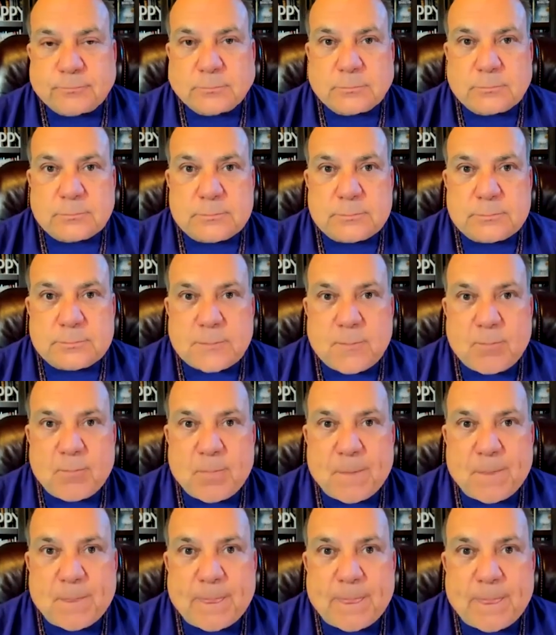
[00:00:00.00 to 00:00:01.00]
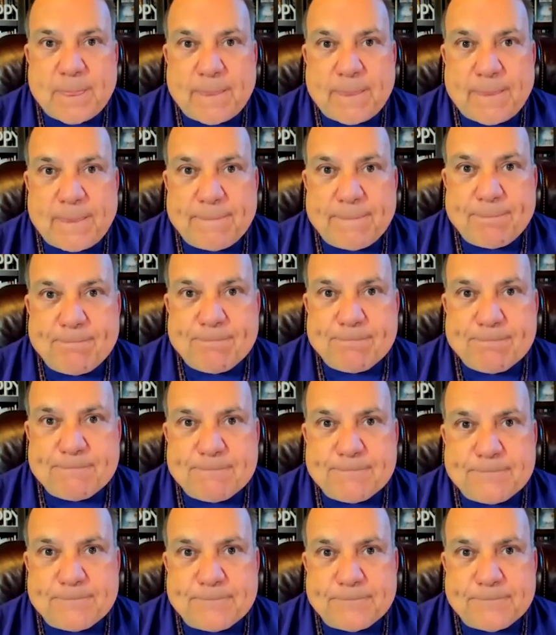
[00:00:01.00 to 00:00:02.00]

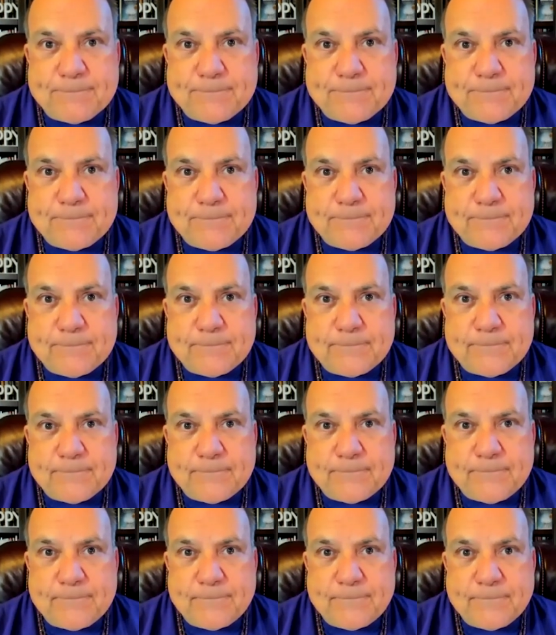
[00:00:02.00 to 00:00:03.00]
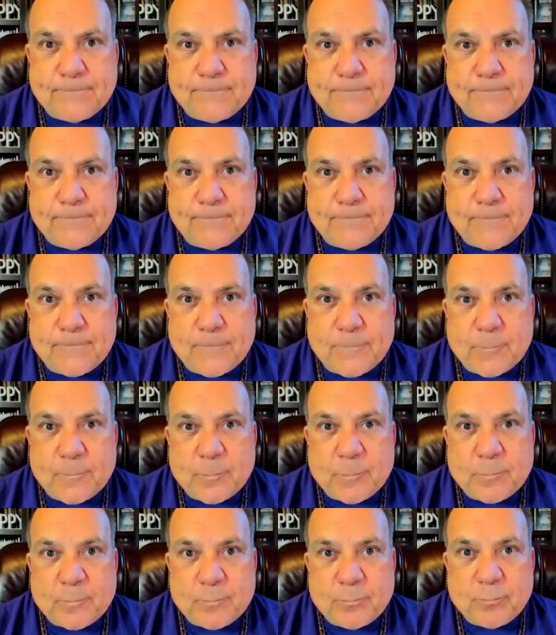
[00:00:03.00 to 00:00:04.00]

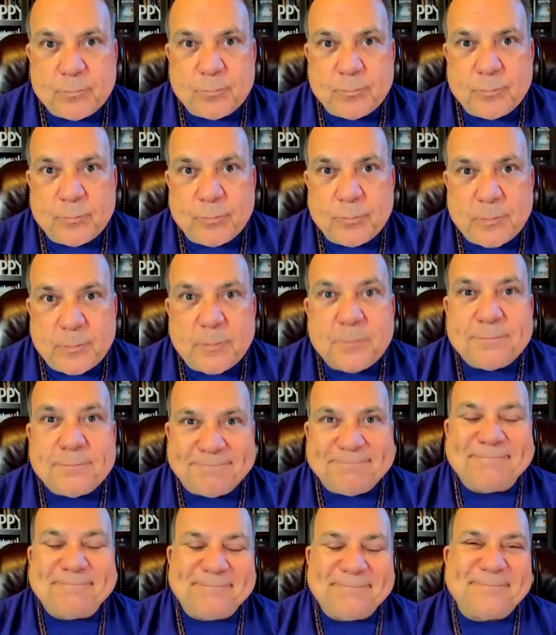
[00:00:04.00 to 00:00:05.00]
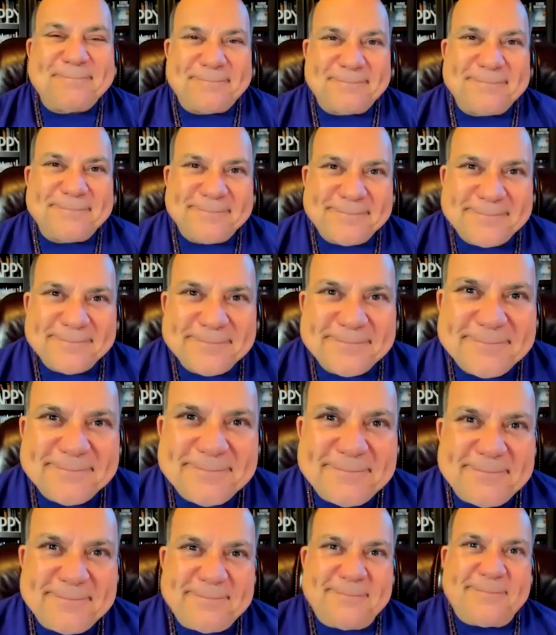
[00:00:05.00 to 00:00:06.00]

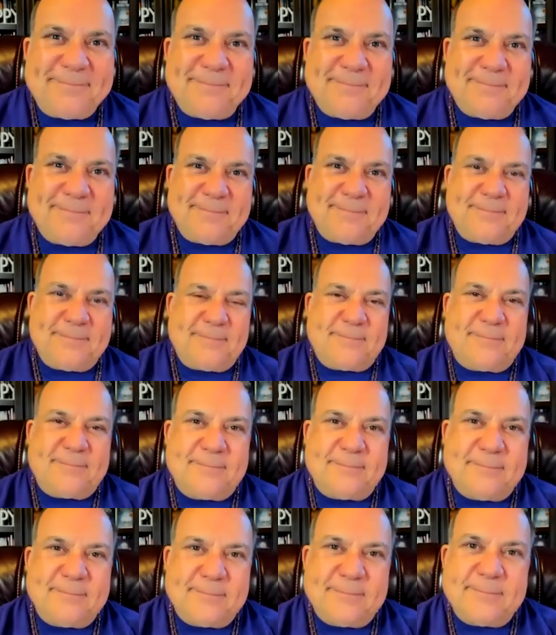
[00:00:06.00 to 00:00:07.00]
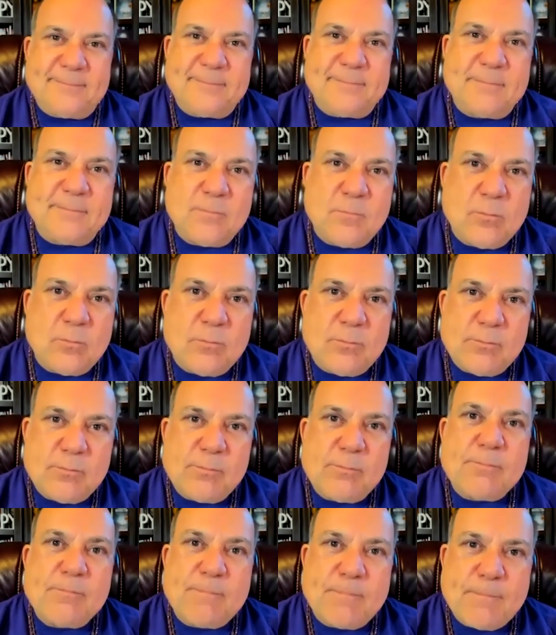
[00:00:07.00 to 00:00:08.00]
This person isn't speaking.